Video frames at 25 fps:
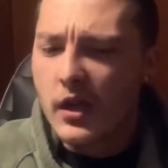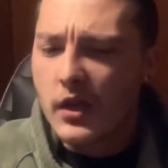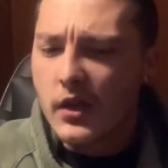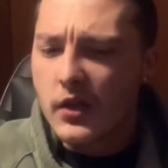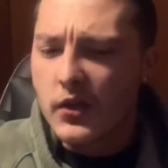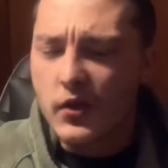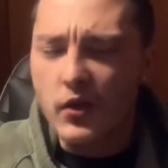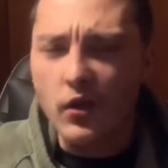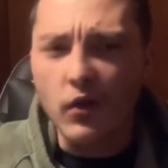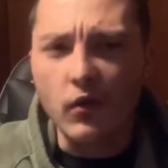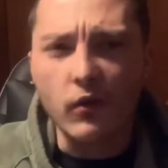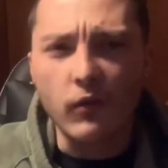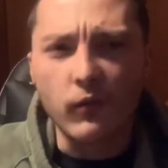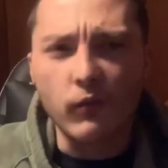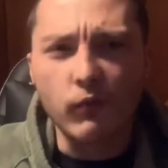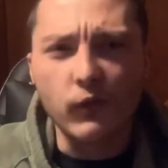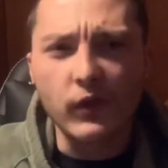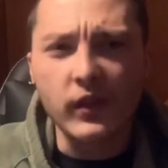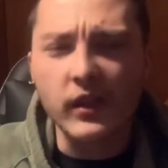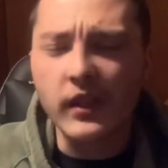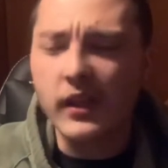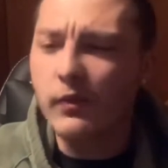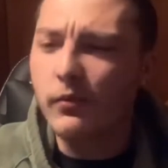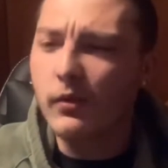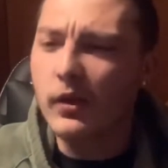So
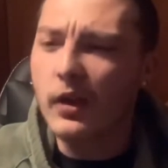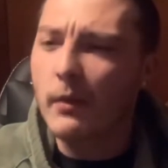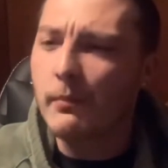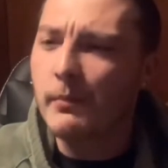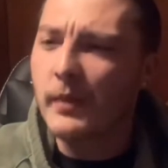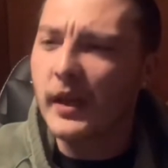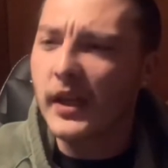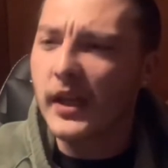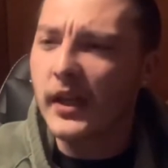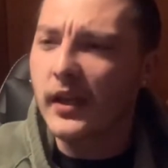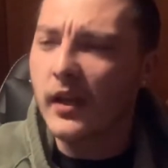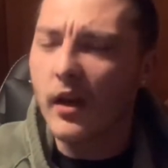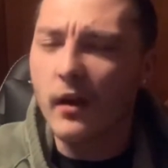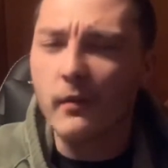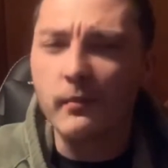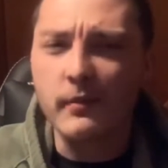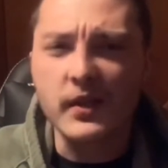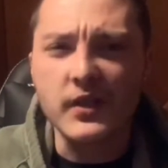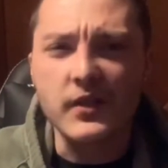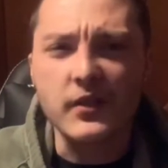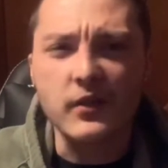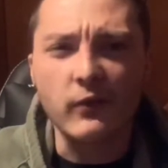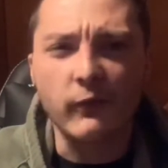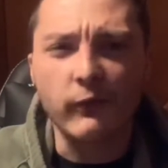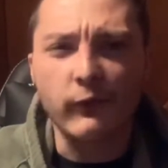really what I'm picking up
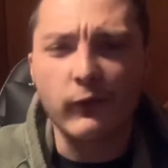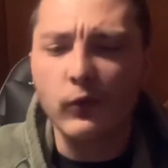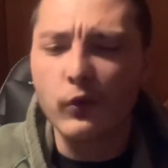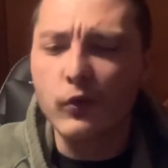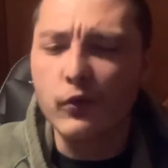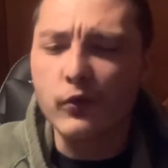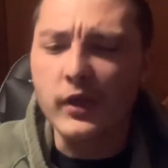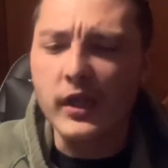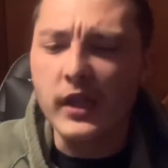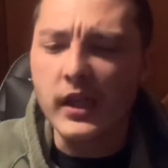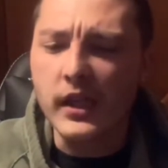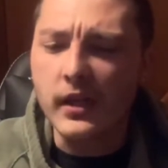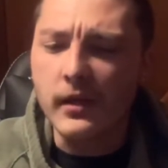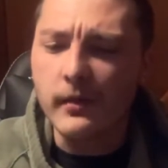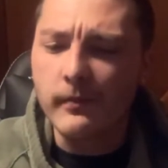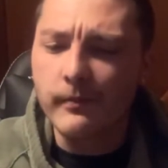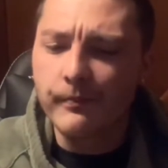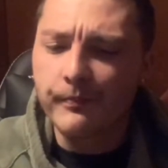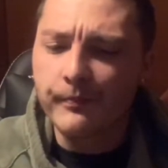is the fruity,